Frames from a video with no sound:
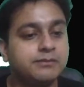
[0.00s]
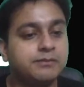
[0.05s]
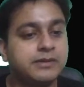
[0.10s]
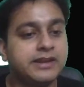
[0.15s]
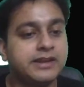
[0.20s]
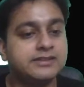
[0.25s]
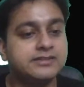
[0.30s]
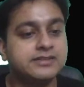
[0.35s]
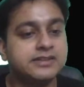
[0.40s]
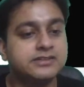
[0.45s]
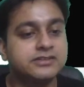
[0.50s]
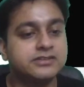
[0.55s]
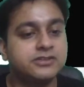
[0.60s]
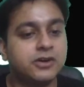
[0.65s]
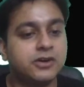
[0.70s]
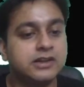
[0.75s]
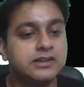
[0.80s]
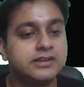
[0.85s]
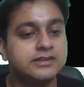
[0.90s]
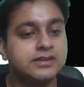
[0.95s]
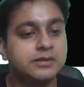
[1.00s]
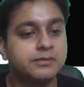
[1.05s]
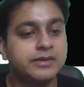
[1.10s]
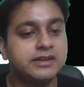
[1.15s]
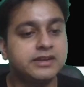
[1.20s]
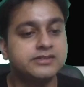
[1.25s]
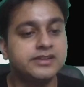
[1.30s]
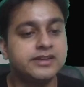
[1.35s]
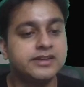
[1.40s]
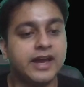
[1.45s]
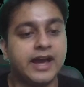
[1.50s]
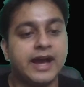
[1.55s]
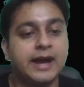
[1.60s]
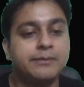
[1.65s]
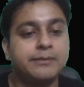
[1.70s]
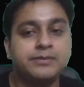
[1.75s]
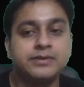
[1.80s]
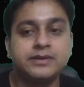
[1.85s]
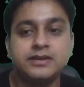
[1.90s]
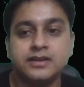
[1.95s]
Please install this amazing
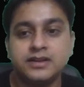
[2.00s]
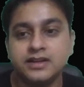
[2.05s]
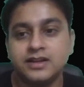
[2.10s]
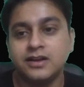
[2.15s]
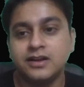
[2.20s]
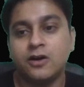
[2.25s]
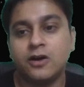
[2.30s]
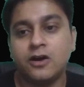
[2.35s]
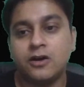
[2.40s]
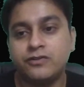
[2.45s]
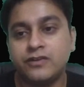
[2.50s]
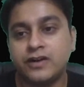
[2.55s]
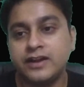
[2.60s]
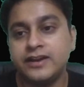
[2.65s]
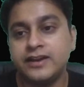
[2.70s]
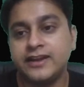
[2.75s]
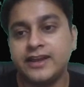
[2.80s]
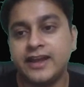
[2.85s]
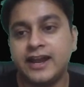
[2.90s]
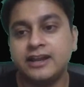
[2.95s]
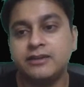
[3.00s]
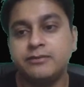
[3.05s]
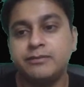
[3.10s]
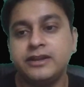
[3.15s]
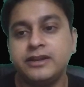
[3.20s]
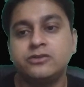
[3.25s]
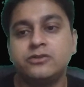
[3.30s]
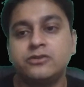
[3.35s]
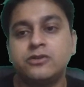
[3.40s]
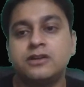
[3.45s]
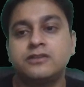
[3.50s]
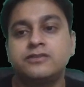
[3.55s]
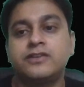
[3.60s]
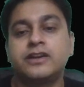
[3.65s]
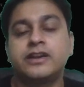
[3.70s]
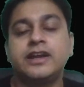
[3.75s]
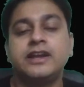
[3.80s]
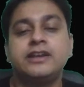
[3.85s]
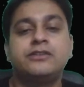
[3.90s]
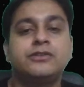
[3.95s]
app of Unacademy. Do not
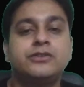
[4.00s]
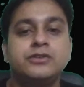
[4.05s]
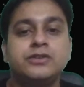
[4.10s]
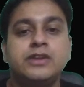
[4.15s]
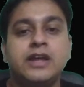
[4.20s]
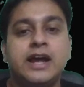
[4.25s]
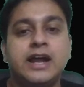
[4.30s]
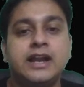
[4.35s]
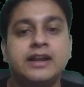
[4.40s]
forget to do that.